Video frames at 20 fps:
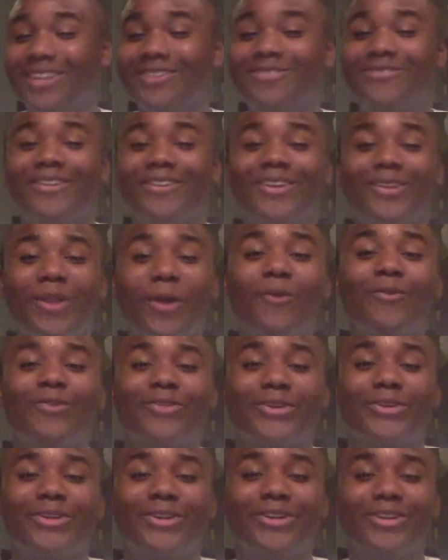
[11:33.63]
he fell
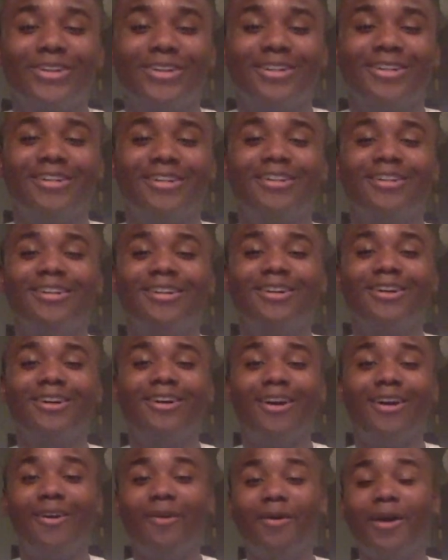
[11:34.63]
over
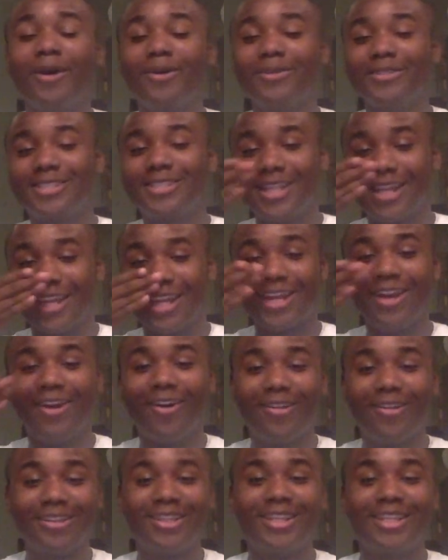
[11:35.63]
while sticking
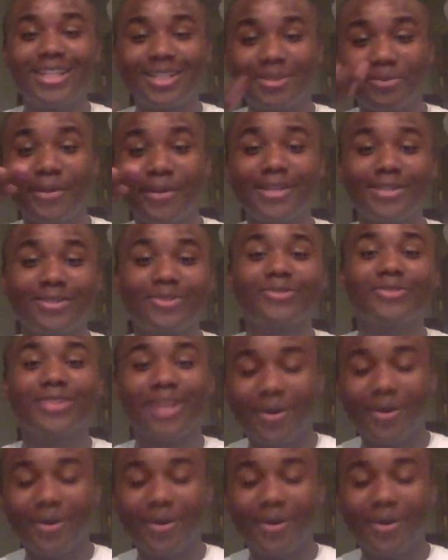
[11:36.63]
all of these pencils